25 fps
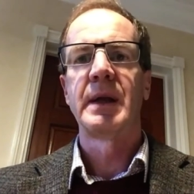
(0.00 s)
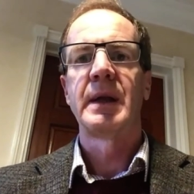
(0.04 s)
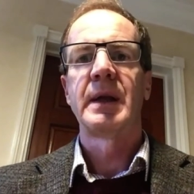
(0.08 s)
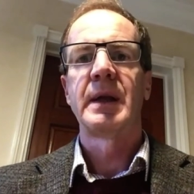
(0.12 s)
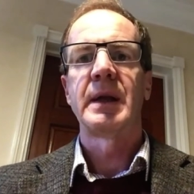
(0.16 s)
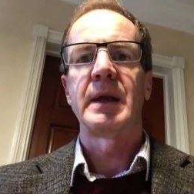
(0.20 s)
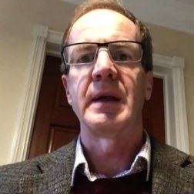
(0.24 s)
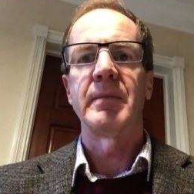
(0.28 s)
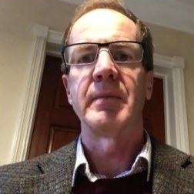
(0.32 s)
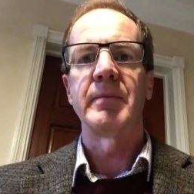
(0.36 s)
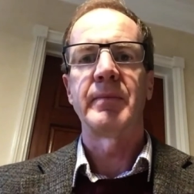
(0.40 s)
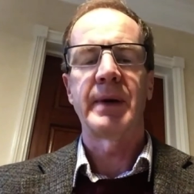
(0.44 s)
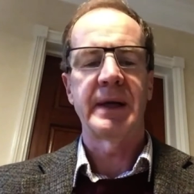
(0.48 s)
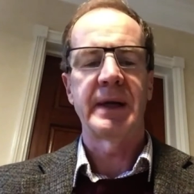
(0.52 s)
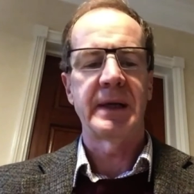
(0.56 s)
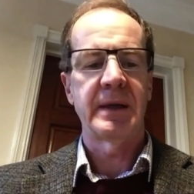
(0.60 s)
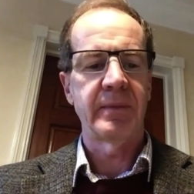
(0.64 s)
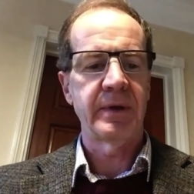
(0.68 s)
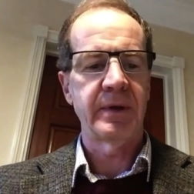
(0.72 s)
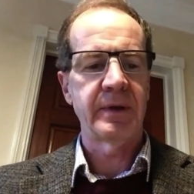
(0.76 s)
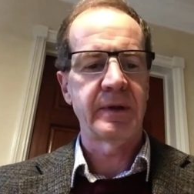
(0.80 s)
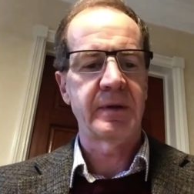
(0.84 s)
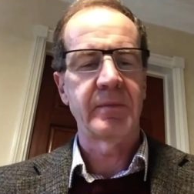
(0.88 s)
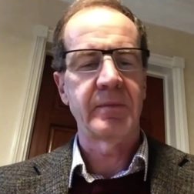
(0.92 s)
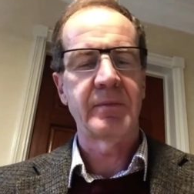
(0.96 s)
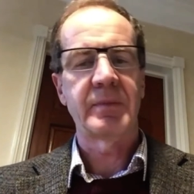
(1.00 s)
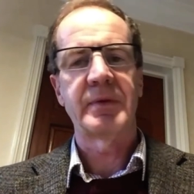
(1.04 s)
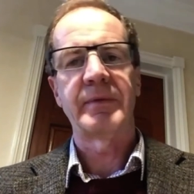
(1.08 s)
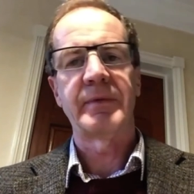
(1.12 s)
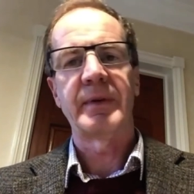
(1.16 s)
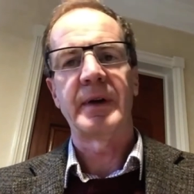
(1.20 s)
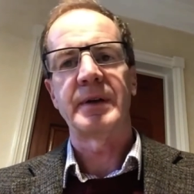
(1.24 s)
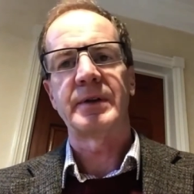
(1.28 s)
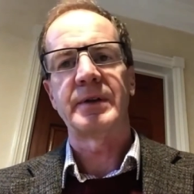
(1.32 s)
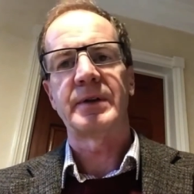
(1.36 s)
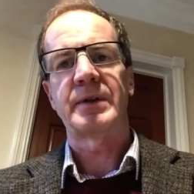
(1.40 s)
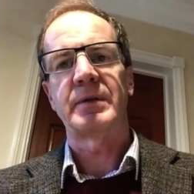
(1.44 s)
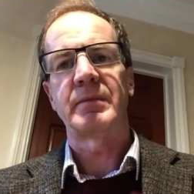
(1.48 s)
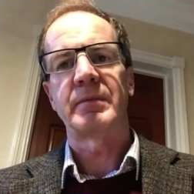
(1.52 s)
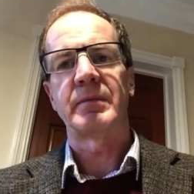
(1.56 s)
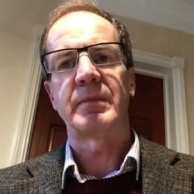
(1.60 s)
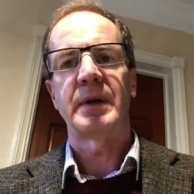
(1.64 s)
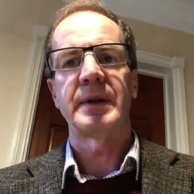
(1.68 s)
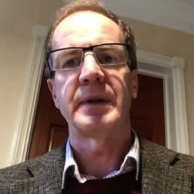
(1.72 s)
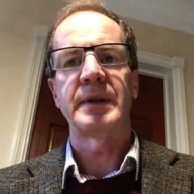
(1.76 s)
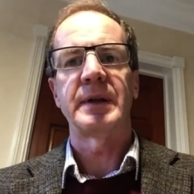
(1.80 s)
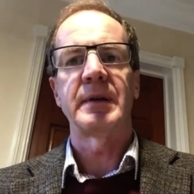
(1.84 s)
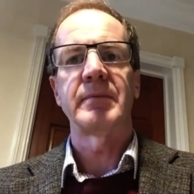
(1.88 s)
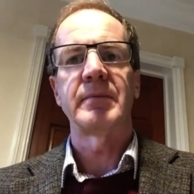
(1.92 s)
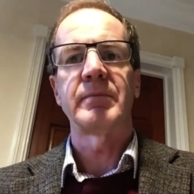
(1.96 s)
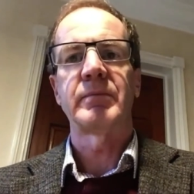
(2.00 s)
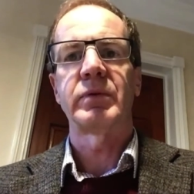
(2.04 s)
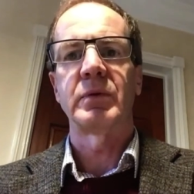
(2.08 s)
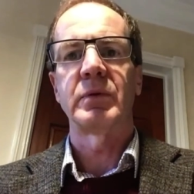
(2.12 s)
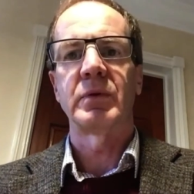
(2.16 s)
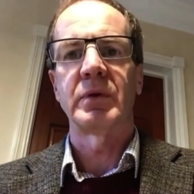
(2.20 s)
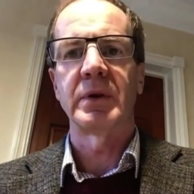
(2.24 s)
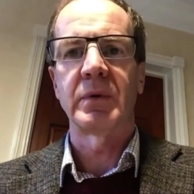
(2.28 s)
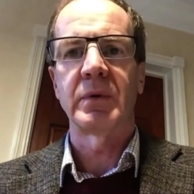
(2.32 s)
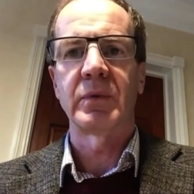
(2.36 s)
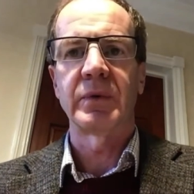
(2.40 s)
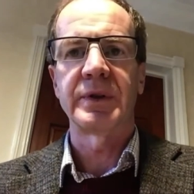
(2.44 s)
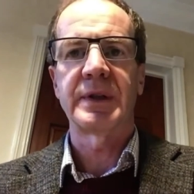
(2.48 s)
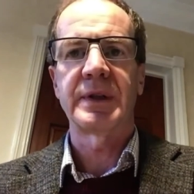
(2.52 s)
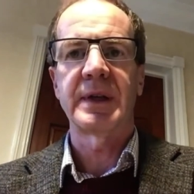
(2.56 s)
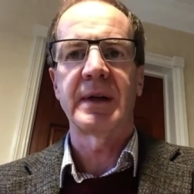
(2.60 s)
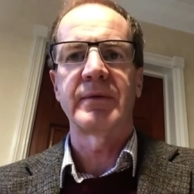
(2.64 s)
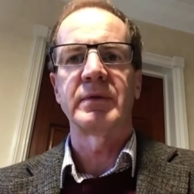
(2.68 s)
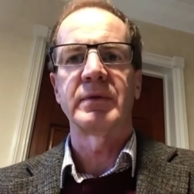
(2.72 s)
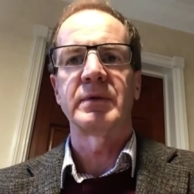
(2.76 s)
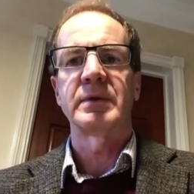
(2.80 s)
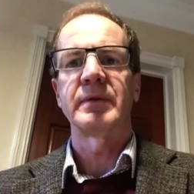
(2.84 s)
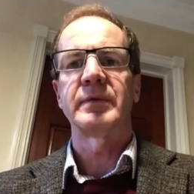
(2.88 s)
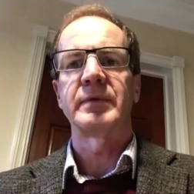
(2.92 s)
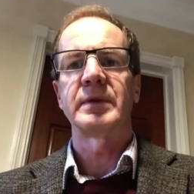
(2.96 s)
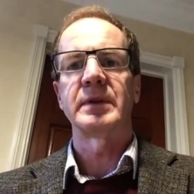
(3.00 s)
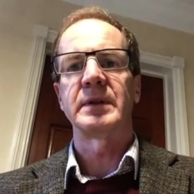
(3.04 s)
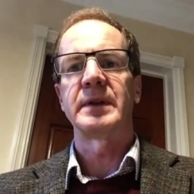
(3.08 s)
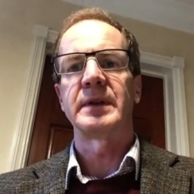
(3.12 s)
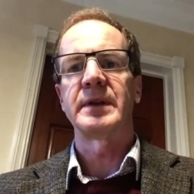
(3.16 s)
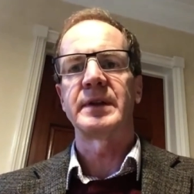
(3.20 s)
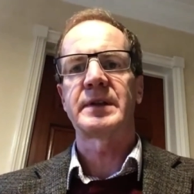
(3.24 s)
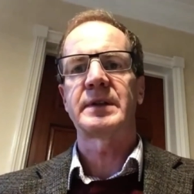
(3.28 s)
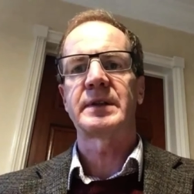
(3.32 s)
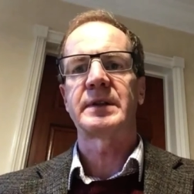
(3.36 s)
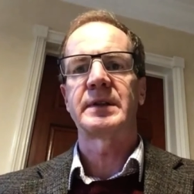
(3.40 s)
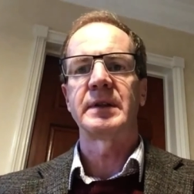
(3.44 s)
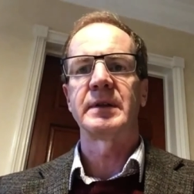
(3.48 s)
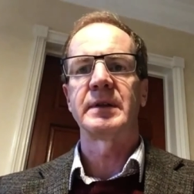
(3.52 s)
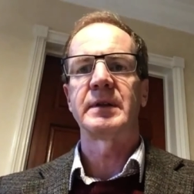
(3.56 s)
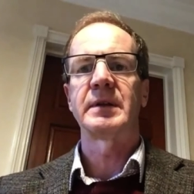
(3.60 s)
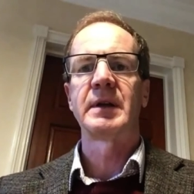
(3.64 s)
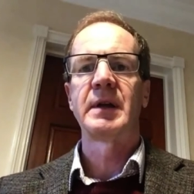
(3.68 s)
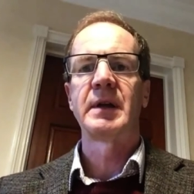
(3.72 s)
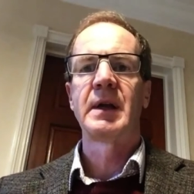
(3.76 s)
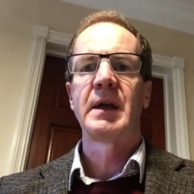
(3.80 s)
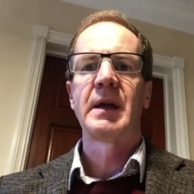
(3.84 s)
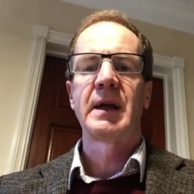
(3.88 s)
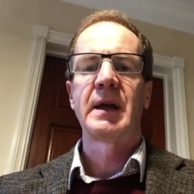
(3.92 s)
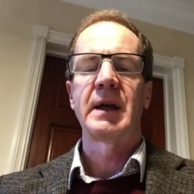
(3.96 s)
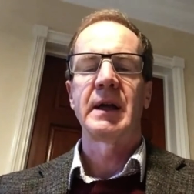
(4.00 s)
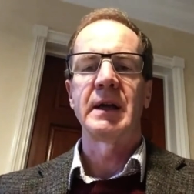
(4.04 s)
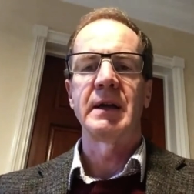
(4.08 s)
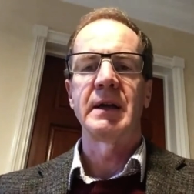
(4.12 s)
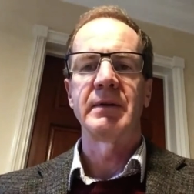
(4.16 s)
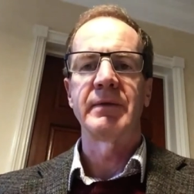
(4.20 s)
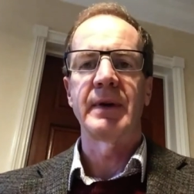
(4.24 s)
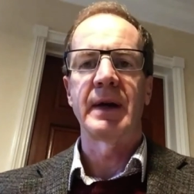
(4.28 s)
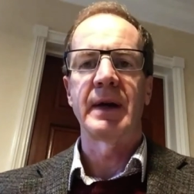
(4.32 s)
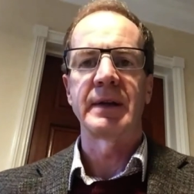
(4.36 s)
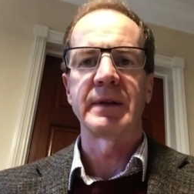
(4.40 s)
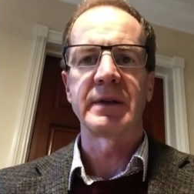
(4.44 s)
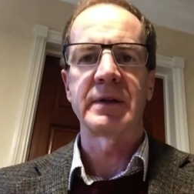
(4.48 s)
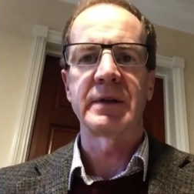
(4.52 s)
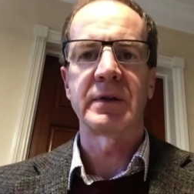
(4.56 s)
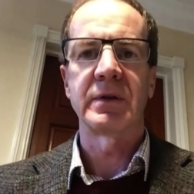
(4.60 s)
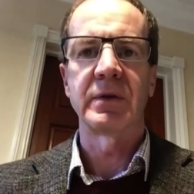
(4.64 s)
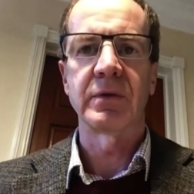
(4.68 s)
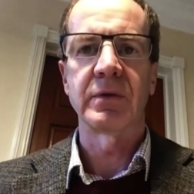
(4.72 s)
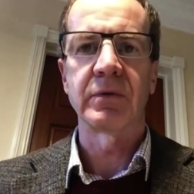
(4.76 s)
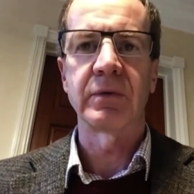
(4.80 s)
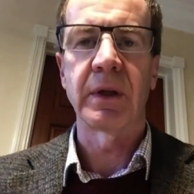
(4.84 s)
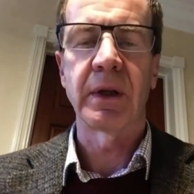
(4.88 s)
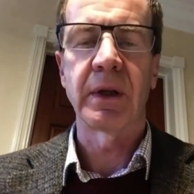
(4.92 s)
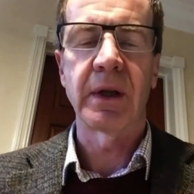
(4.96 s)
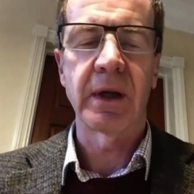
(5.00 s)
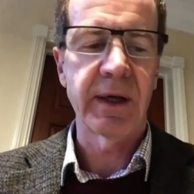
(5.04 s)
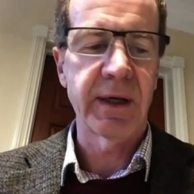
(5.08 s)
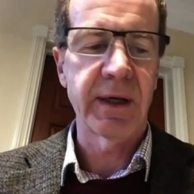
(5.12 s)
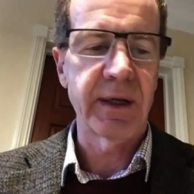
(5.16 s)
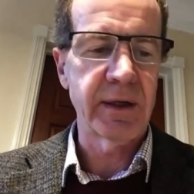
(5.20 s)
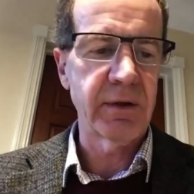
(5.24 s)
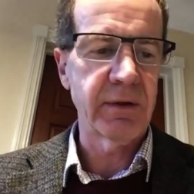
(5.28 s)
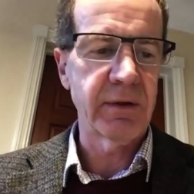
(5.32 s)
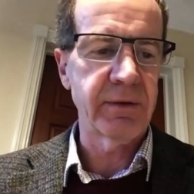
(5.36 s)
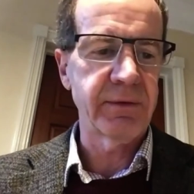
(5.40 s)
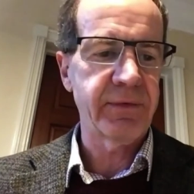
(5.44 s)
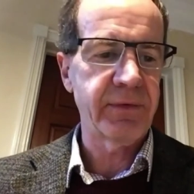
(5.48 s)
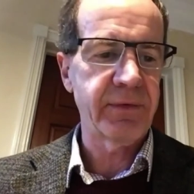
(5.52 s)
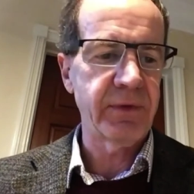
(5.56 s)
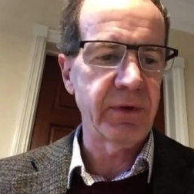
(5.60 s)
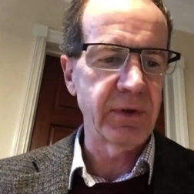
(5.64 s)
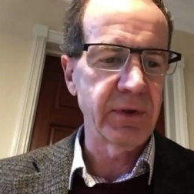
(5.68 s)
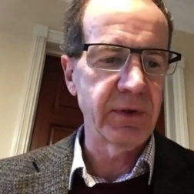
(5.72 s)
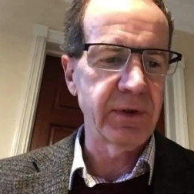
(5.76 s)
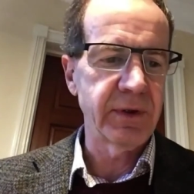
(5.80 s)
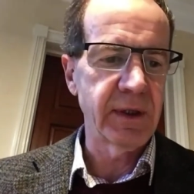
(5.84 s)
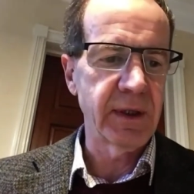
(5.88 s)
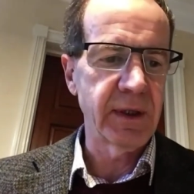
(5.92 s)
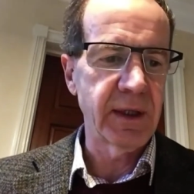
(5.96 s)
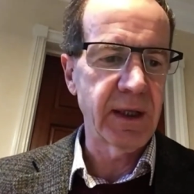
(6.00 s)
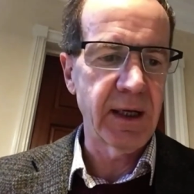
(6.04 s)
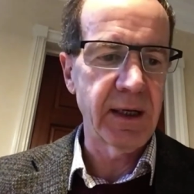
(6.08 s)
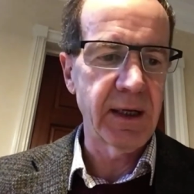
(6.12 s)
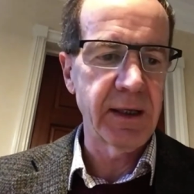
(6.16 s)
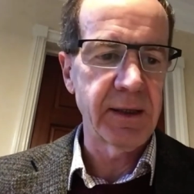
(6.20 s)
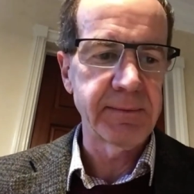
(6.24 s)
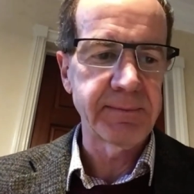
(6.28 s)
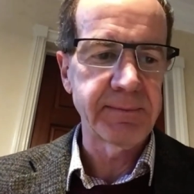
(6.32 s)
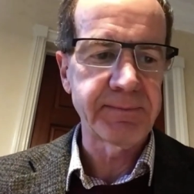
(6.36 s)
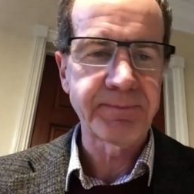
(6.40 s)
impediments and prevention by the employer, whichever of the listed events you're relying on for your delay.